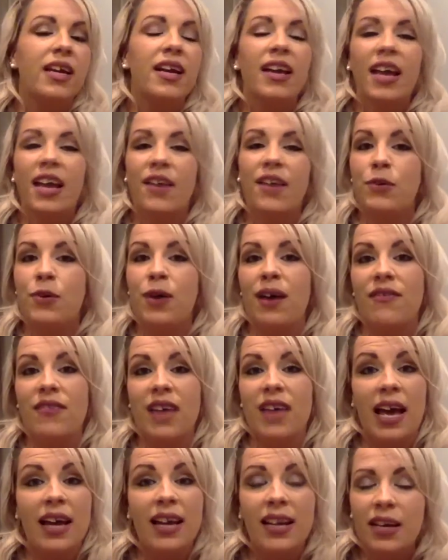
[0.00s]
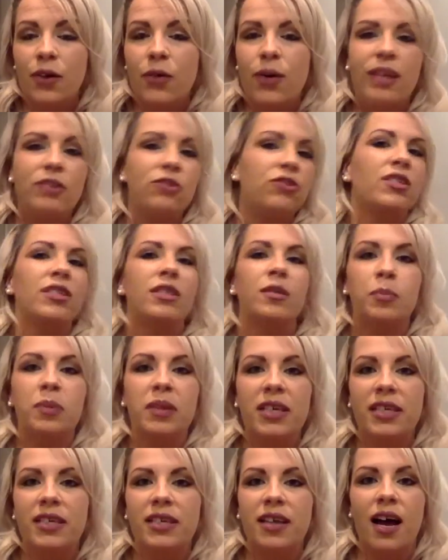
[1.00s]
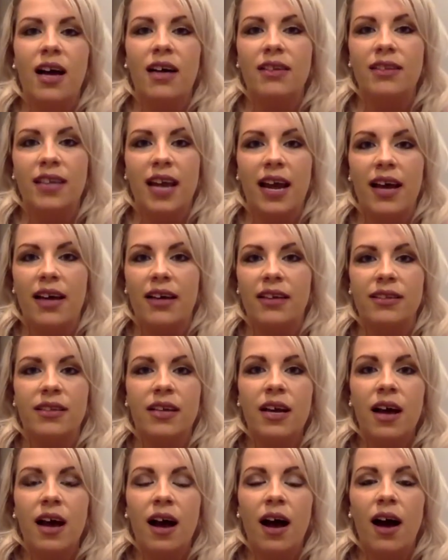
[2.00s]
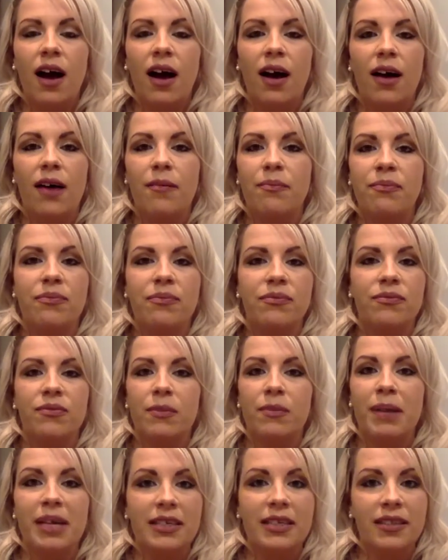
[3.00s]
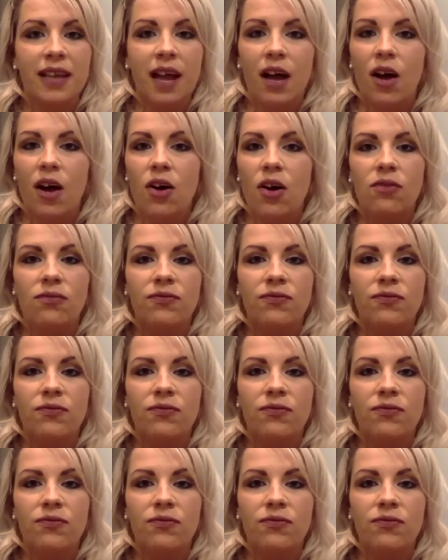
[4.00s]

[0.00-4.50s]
If you have any questions, please contact myself,